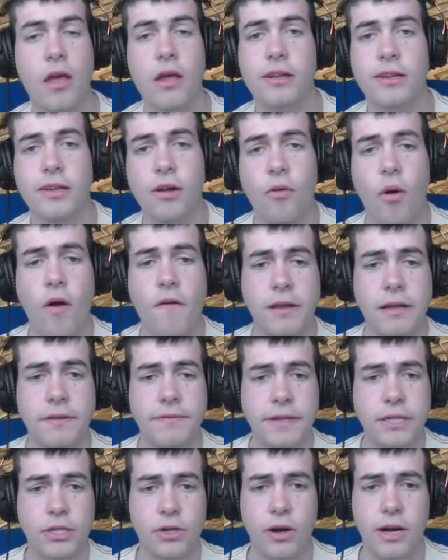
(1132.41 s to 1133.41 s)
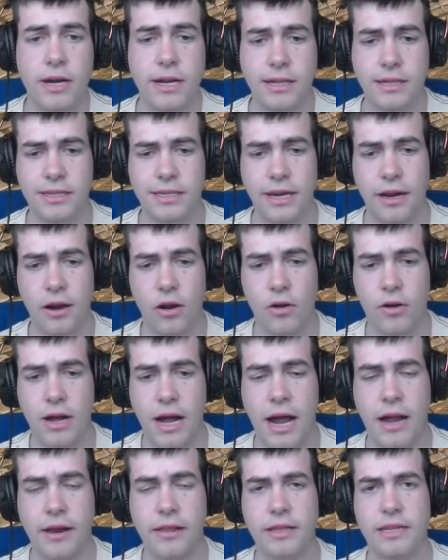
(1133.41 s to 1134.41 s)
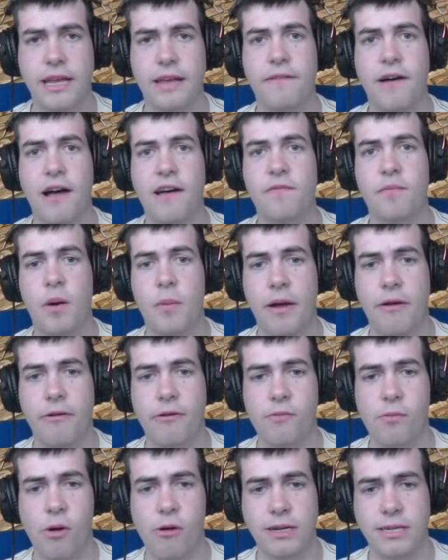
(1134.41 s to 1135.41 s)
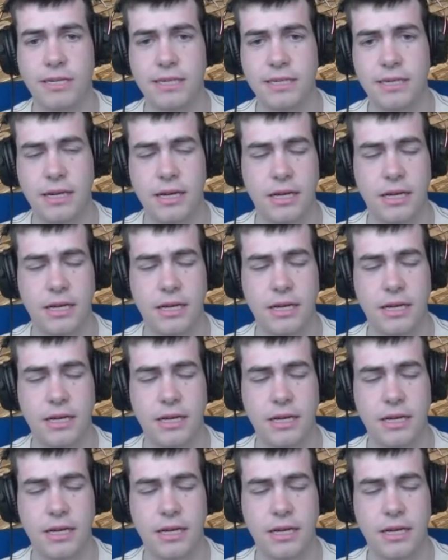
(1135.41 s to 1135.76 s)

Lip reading: So hopefully you've enjoyed this little look at the Tier 5 Barbarian Warriors.